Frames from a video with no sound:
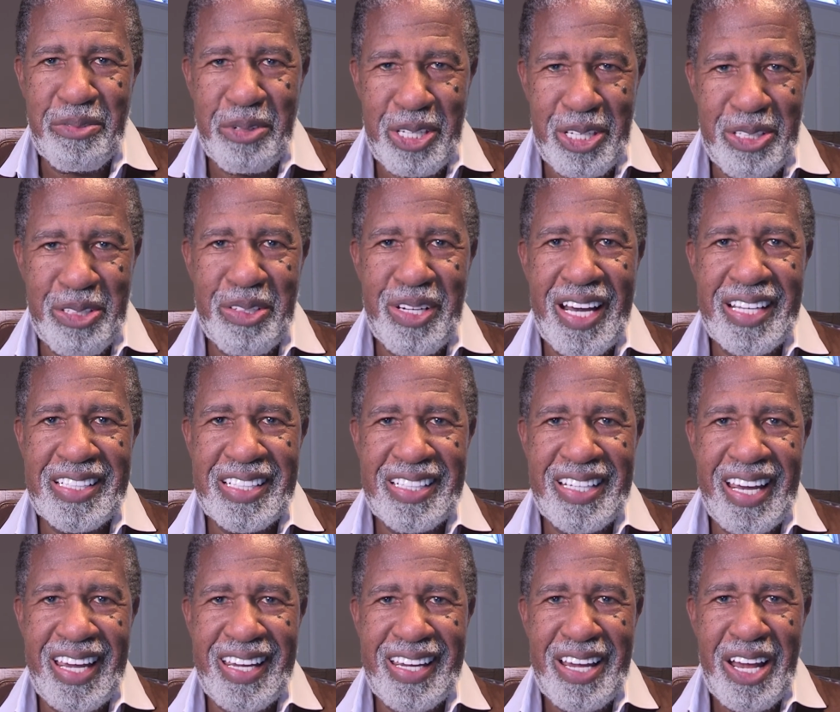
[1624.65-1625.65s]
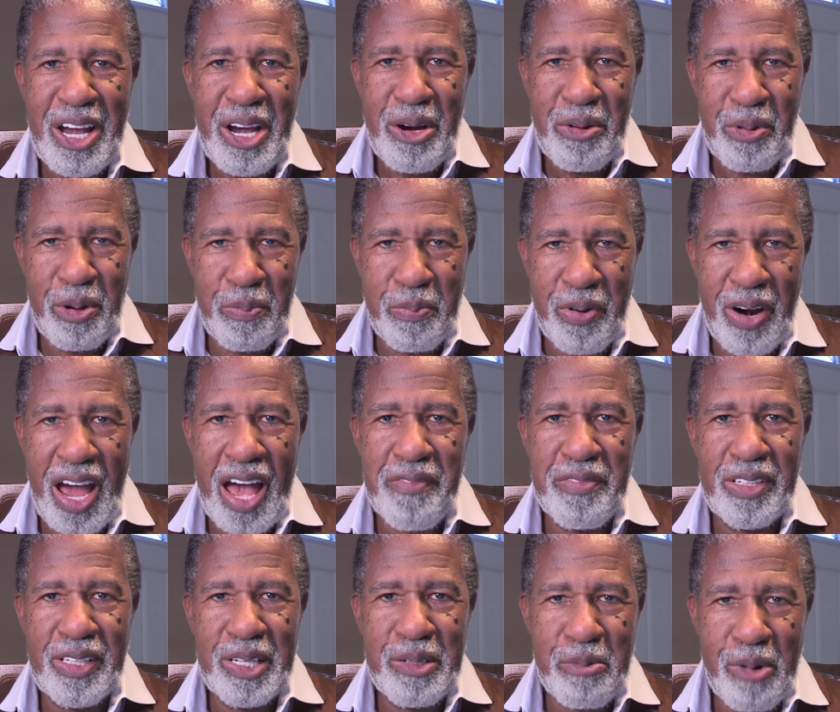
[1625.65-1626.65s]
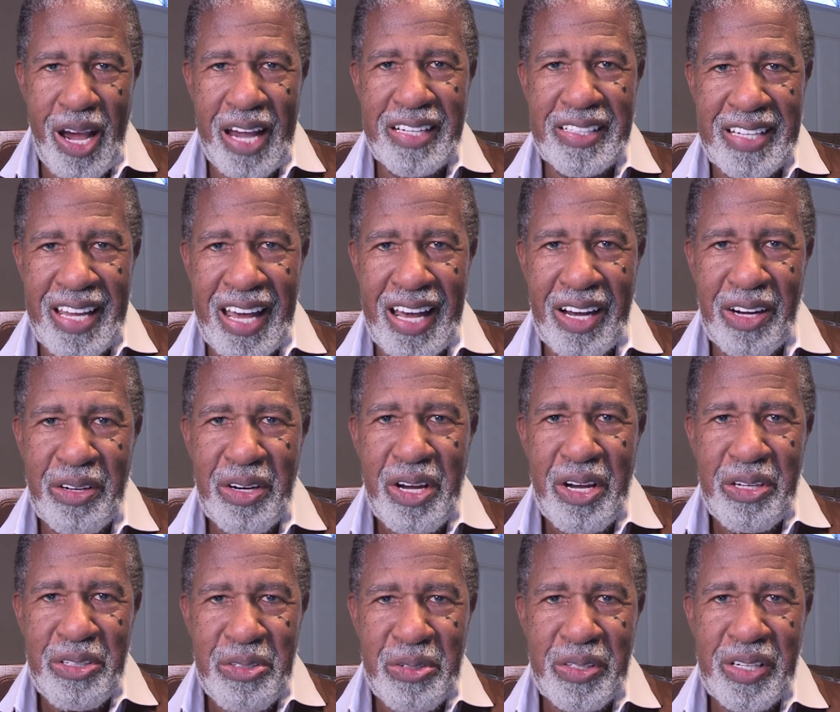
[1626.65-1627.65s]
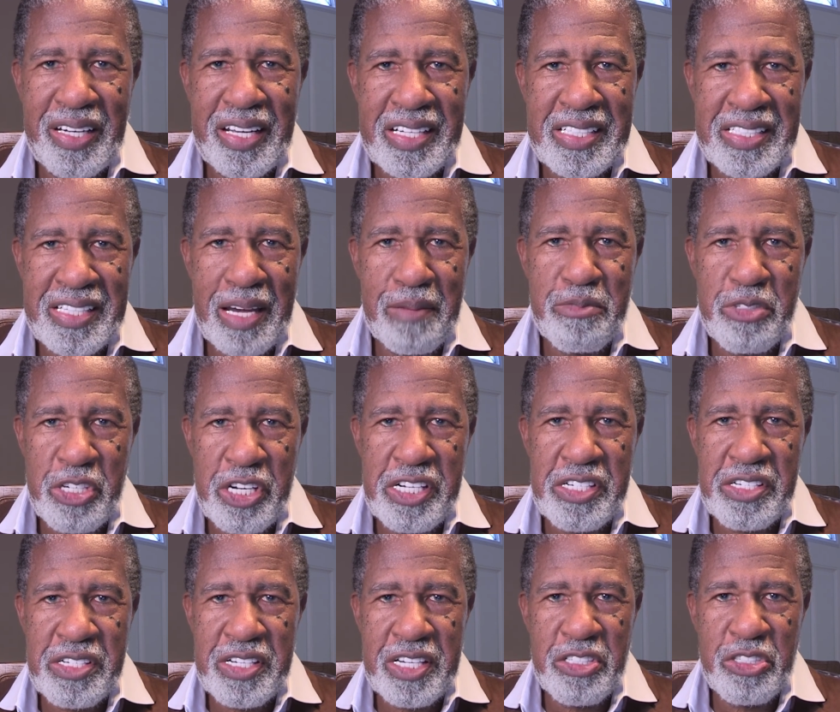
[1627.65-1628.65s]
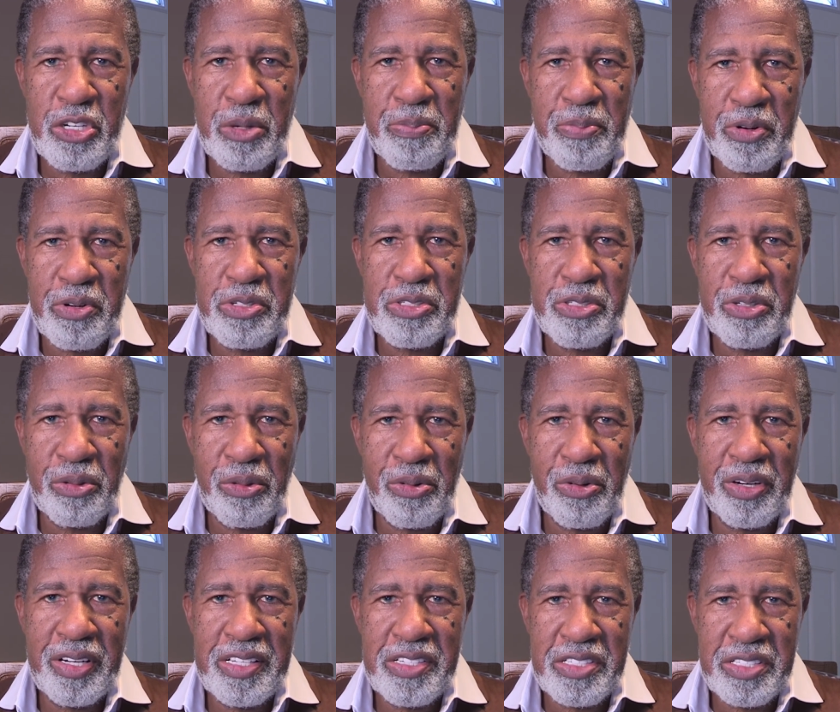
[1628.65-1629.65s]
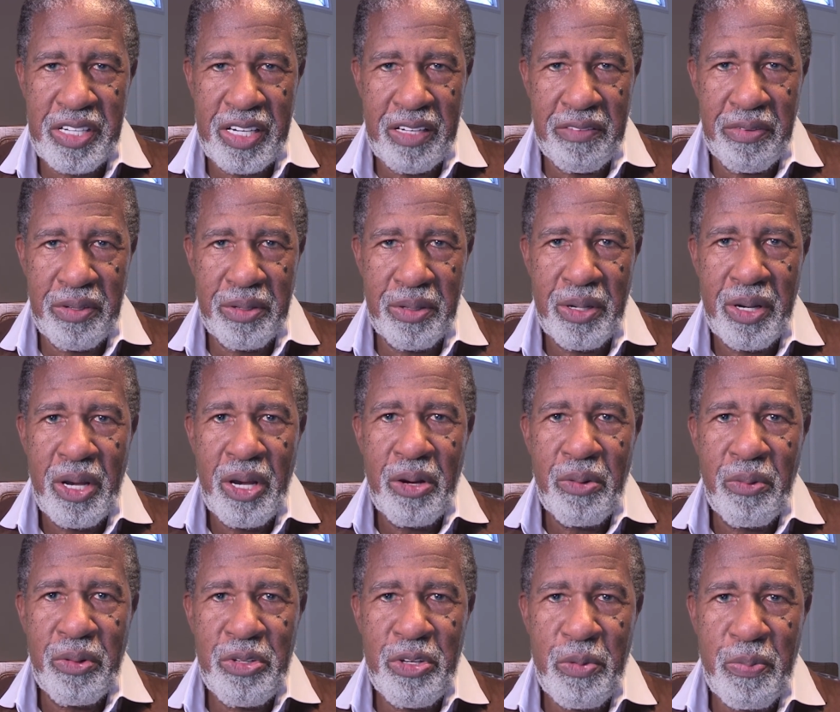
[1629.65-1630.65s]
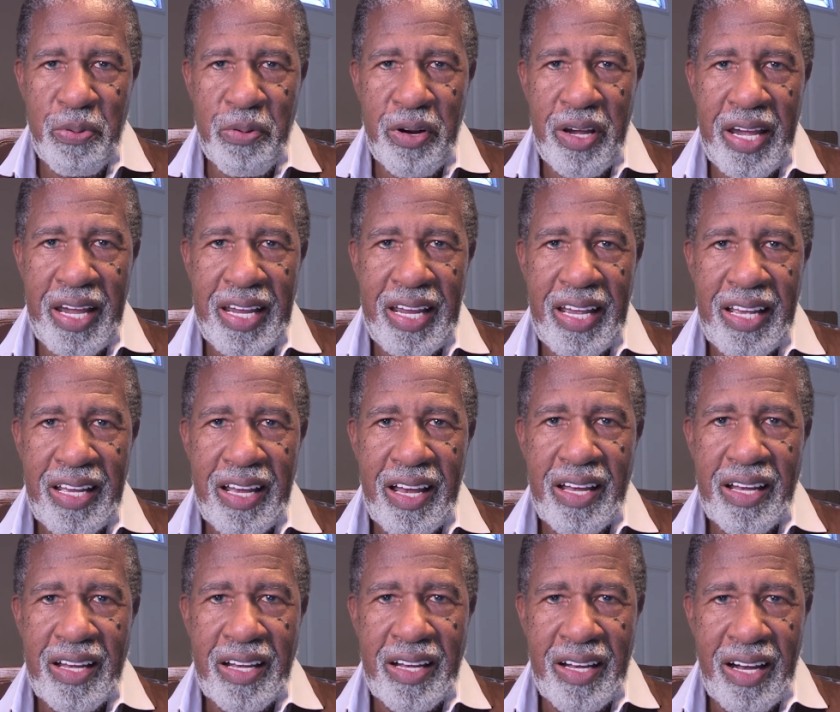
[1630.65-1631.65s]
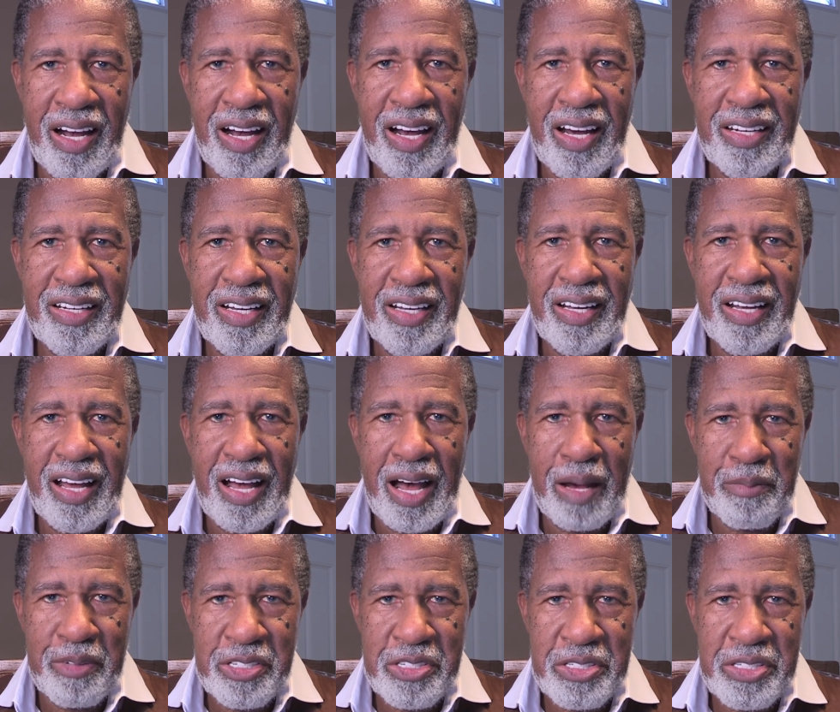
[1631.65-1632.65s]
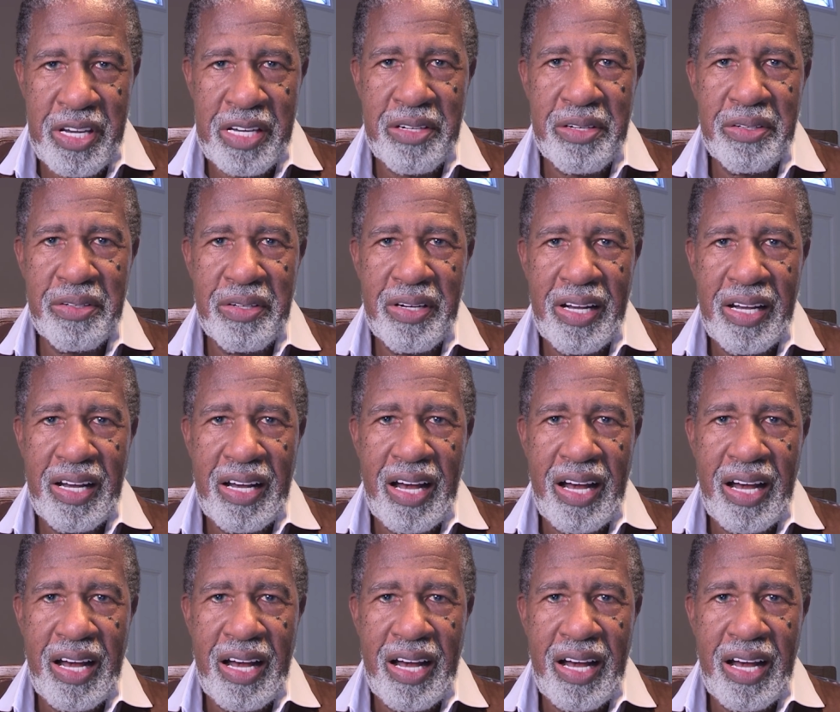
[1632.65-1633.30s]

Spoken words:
Will you do that today? Well, privately right now, you can accept Jesus as your personal Lord and Savior. Will you pray, God, I'm a sinner.